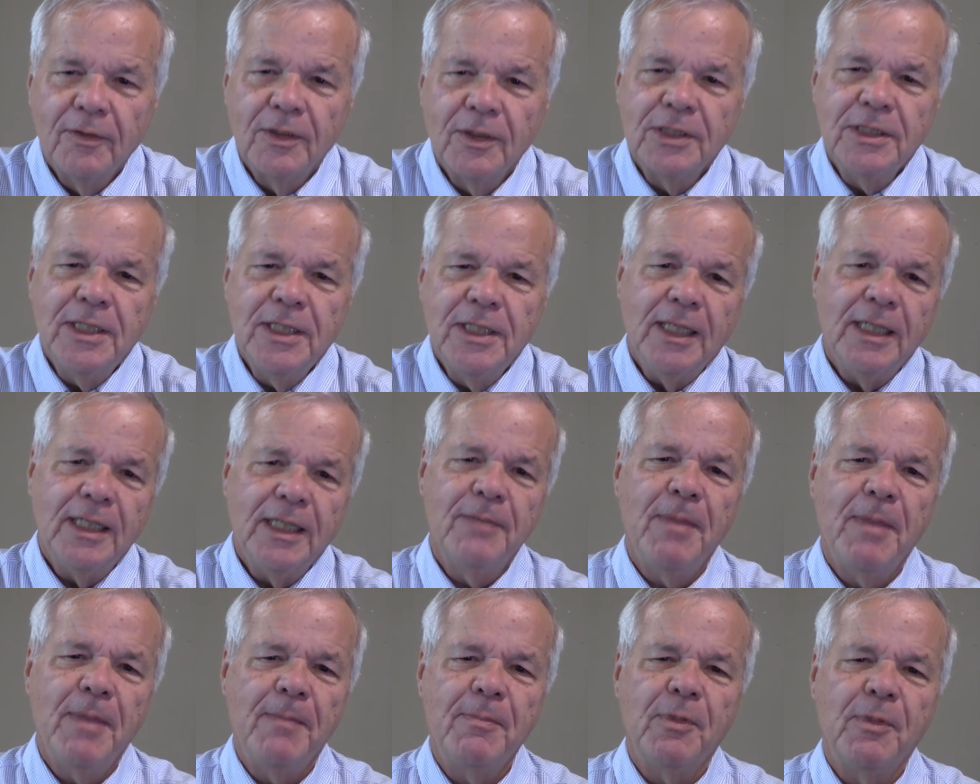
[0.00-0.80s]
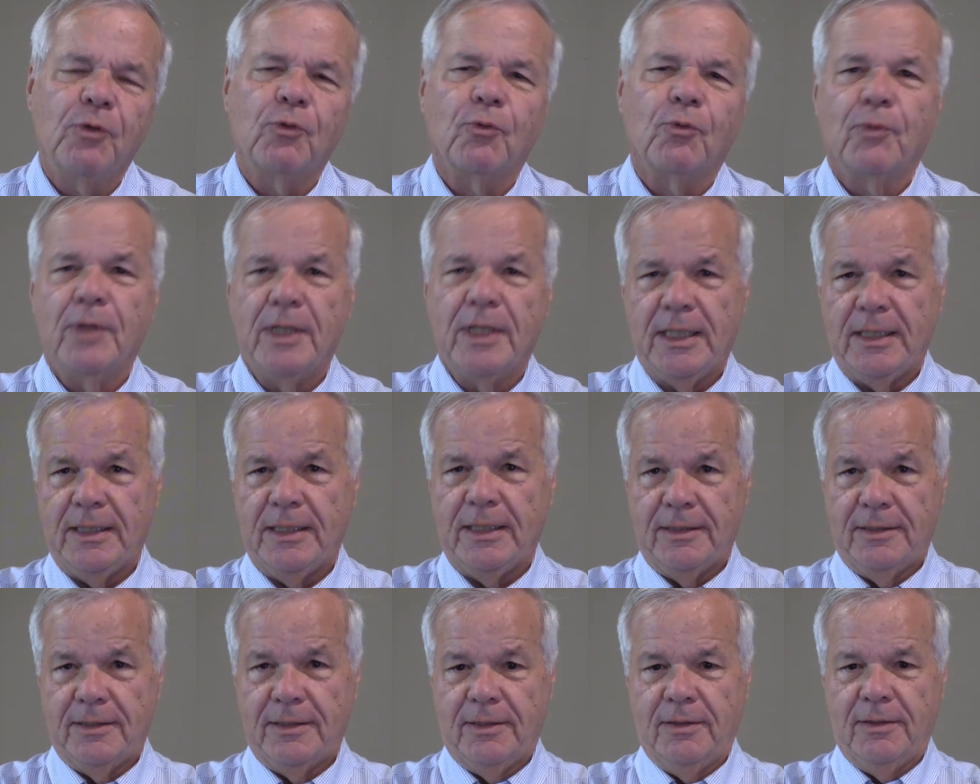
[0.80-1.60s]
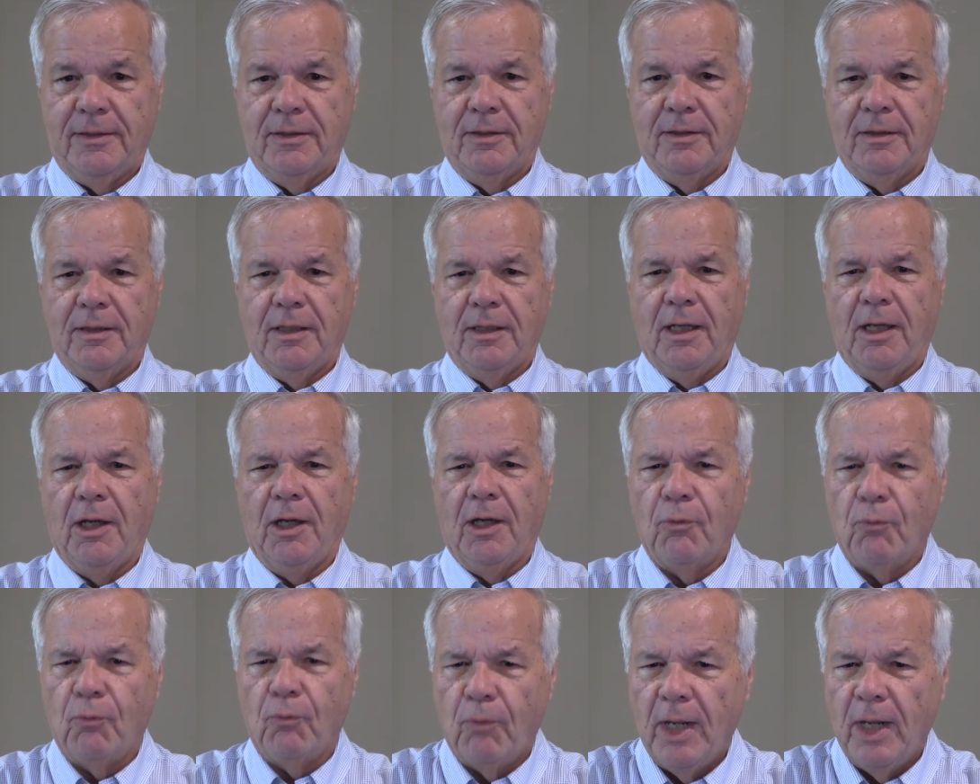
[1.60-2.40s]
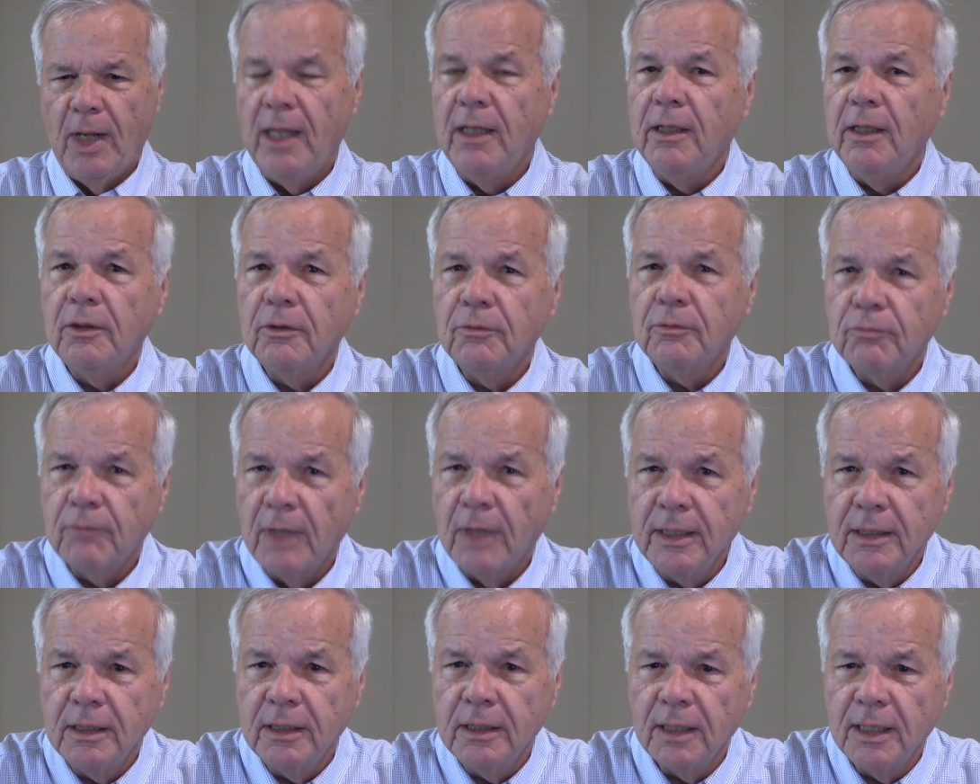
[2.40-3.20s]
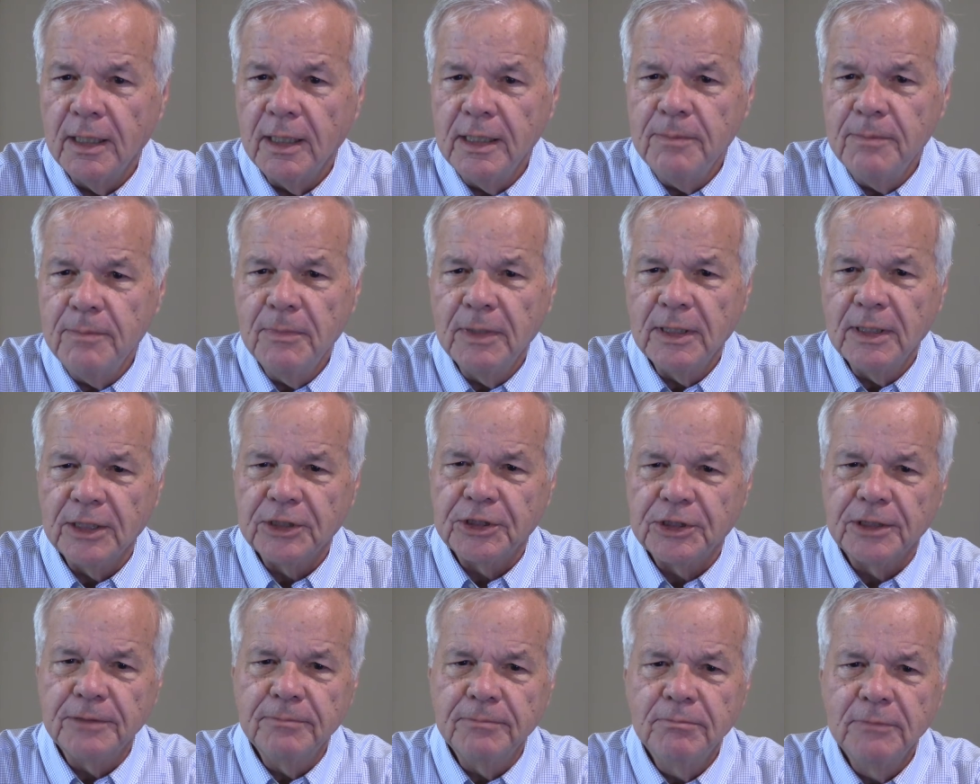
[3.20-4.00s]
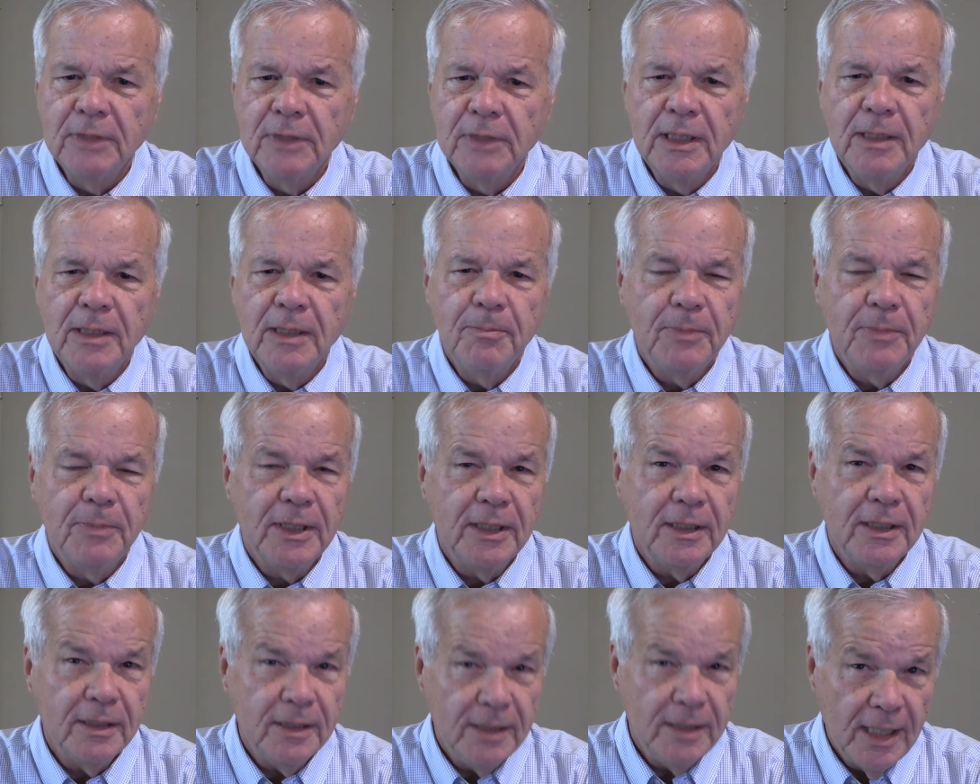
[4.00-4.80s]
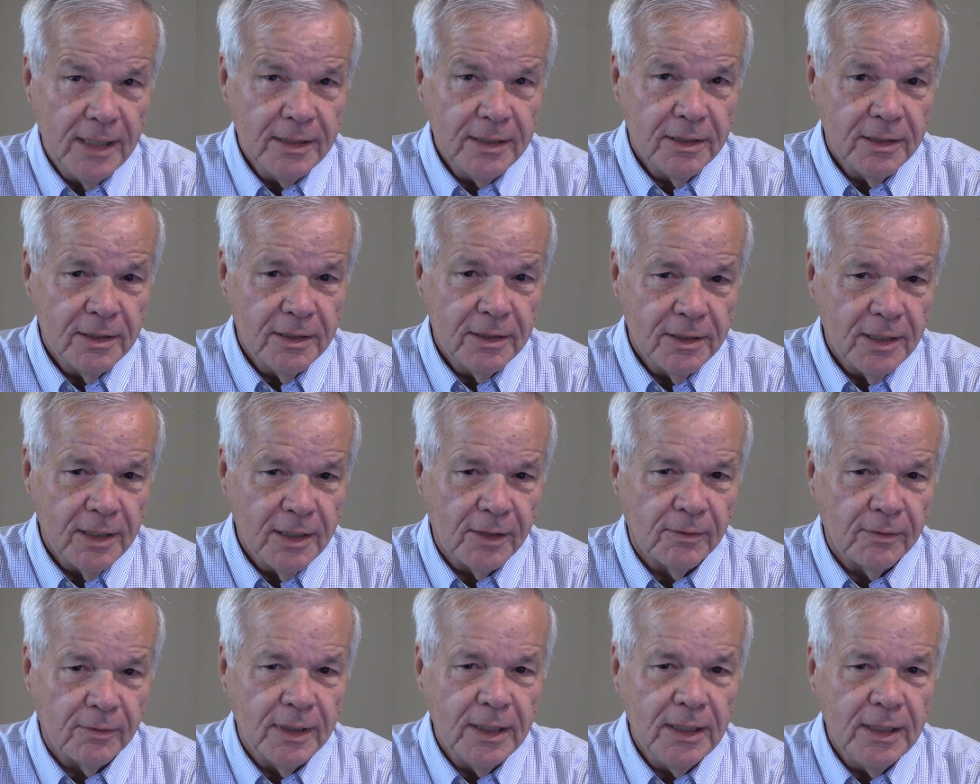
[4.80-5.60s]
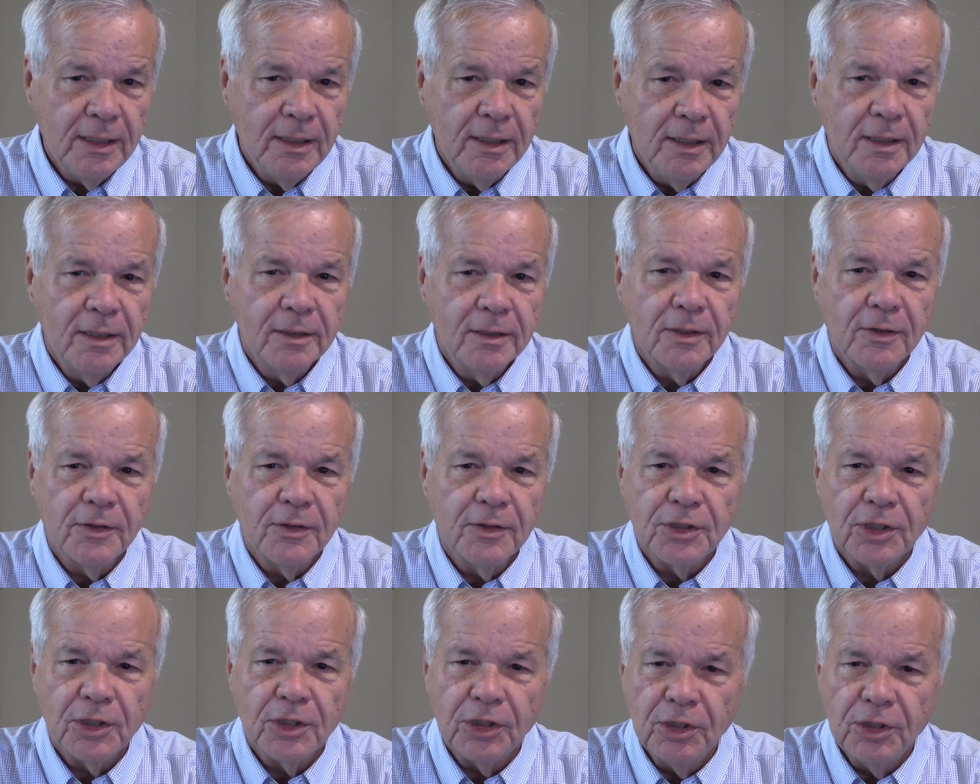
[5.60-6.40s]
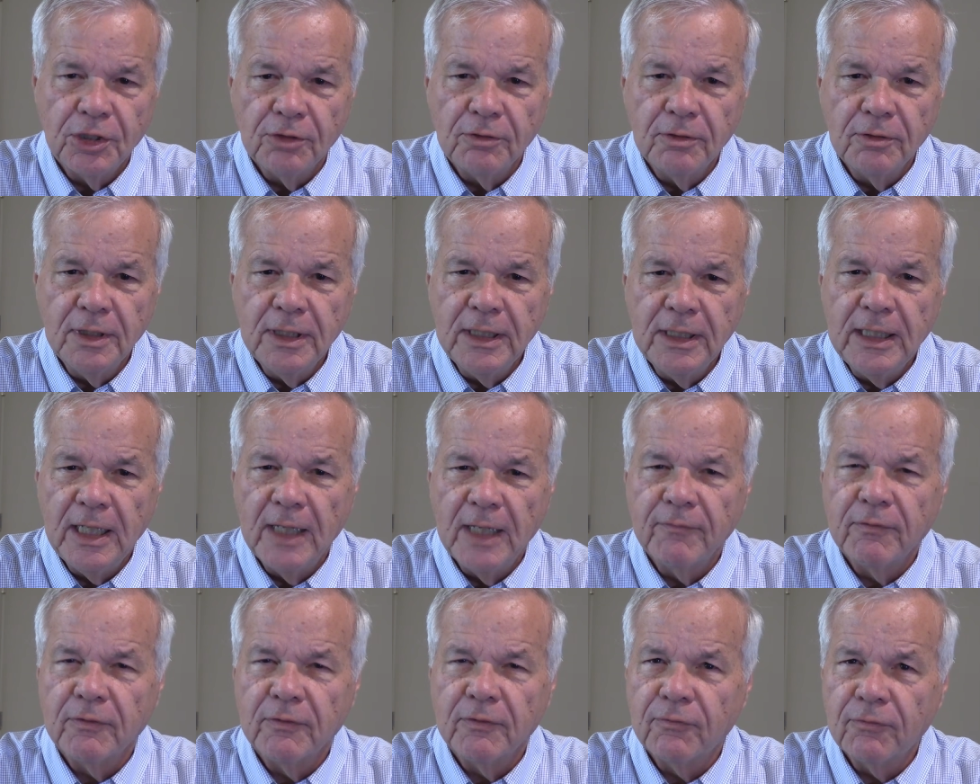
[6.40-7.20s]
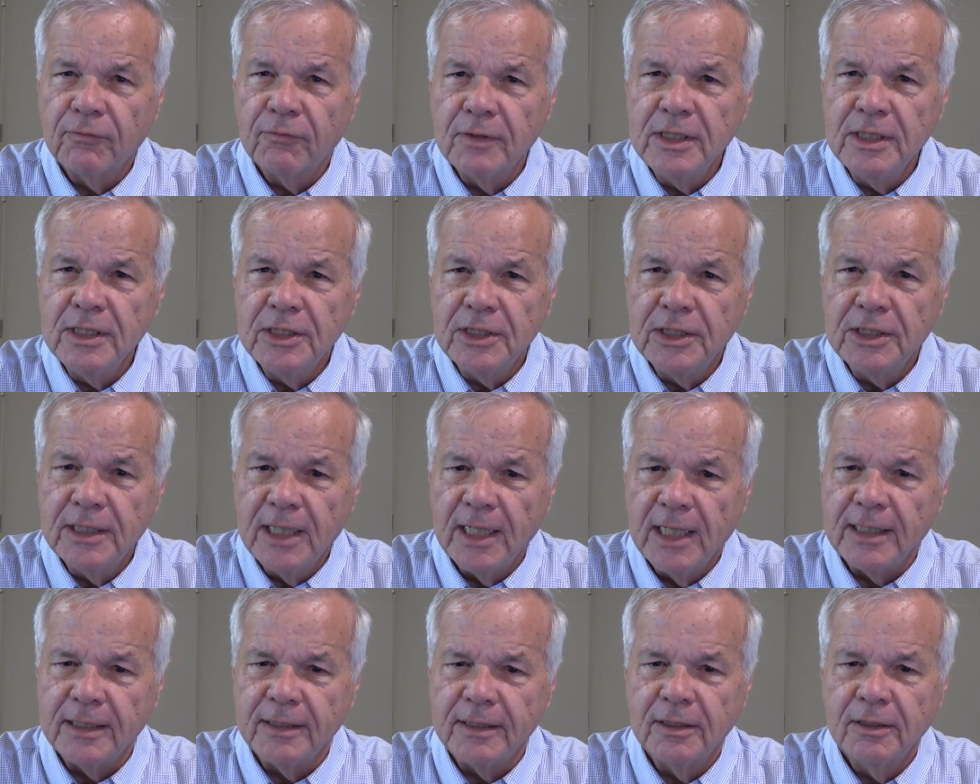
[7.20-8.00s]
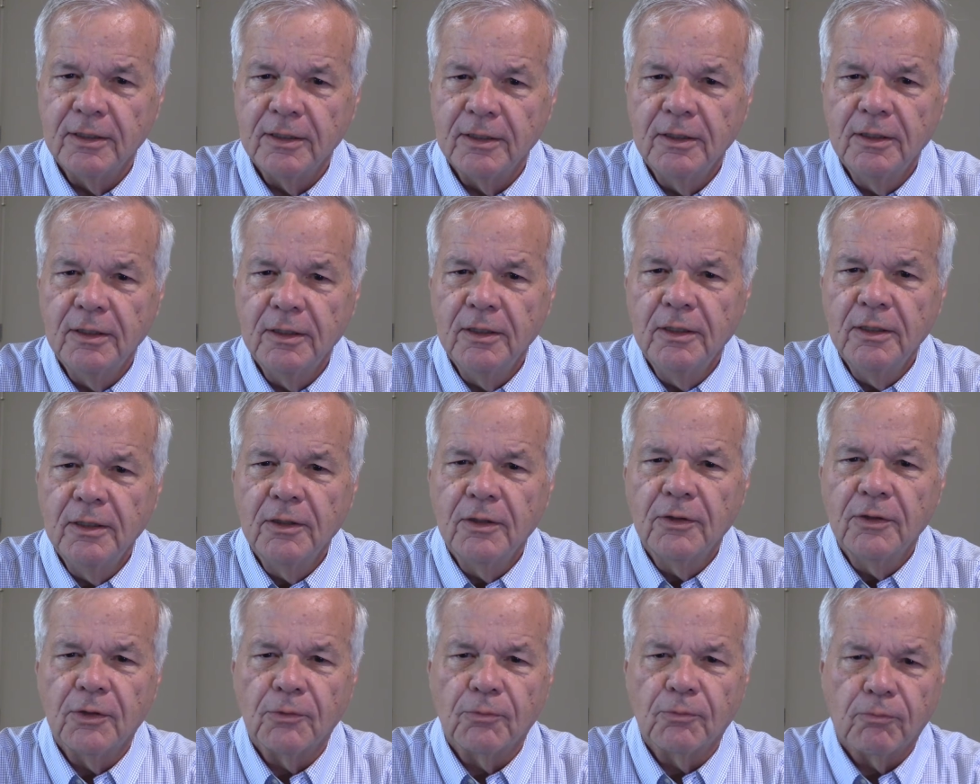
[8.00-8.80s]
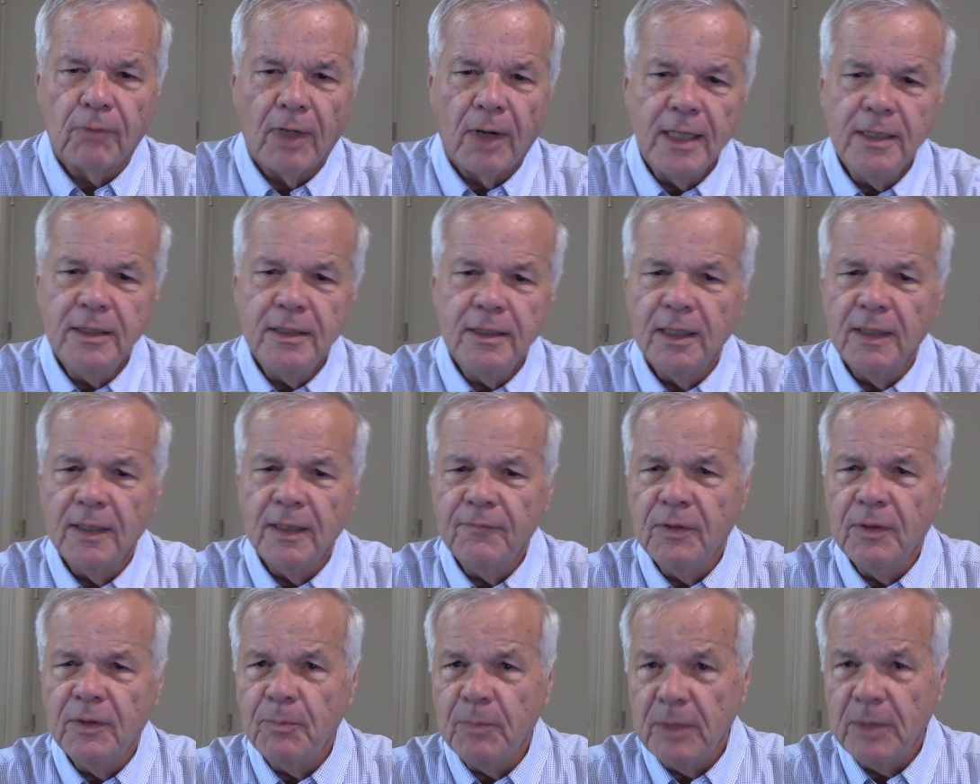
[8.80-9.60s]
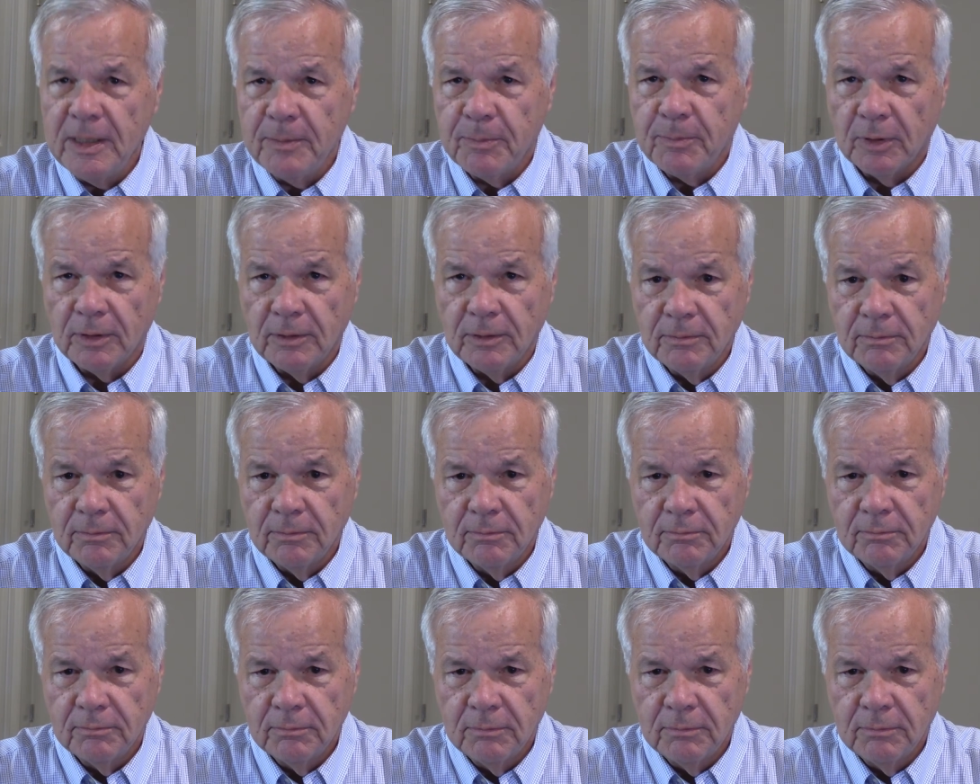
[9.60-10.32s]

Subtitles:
The Second Amendment reads, "A well-regulated militia being necessary to the security of a free state, the right of the people